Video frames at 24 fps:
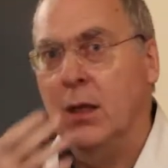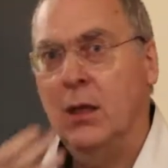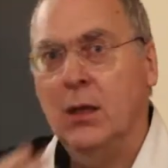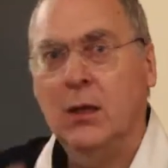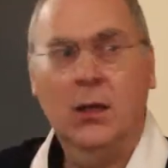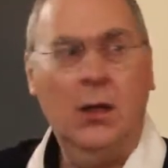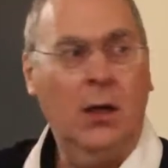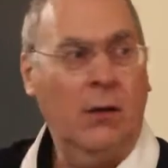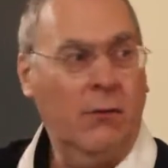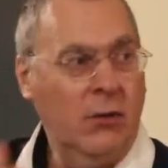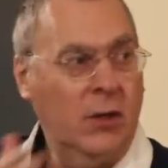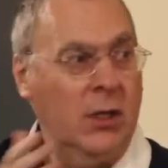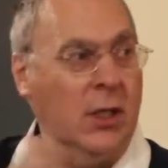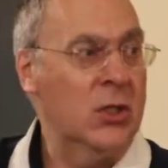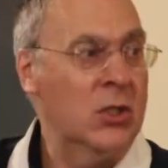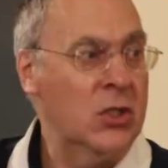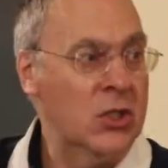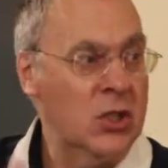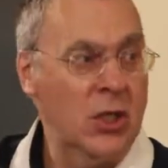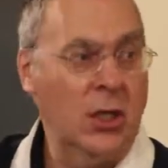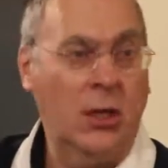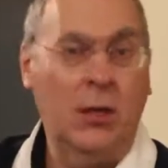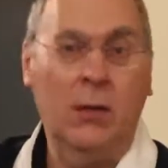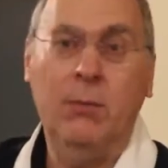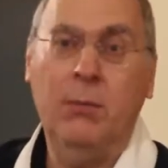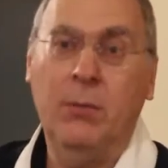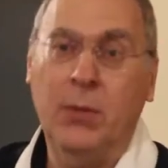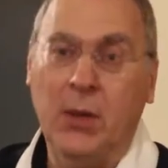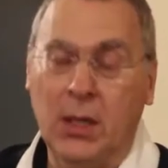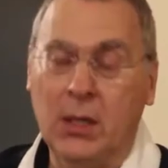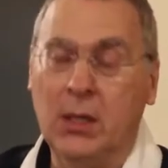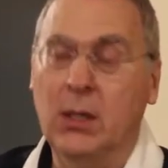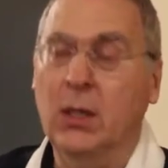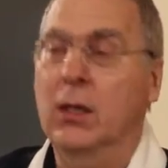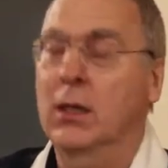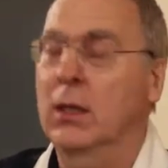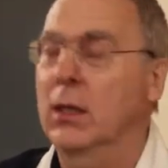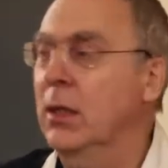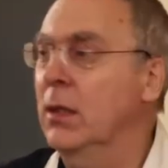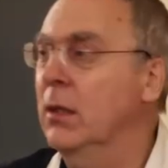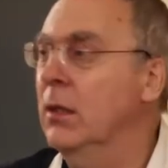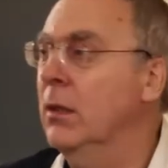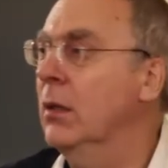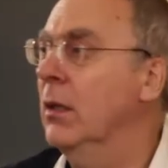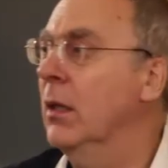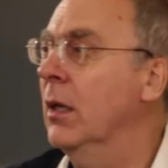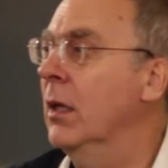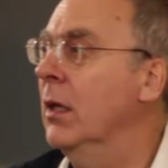You have kacha and paka
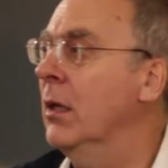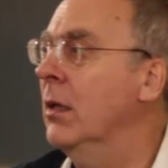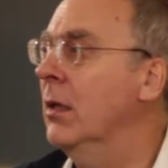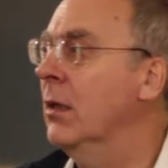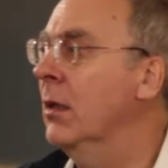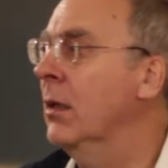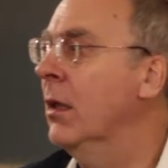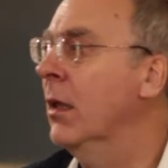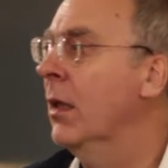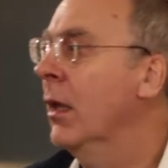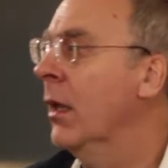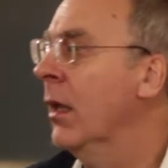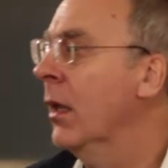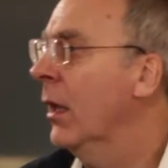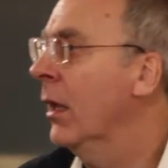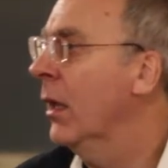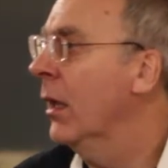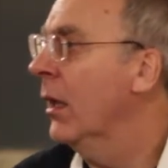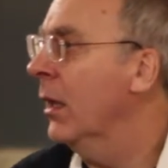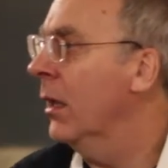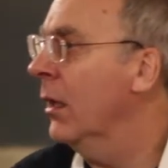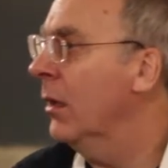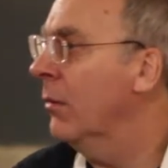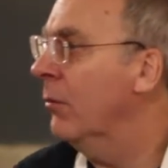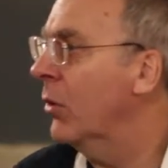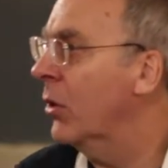in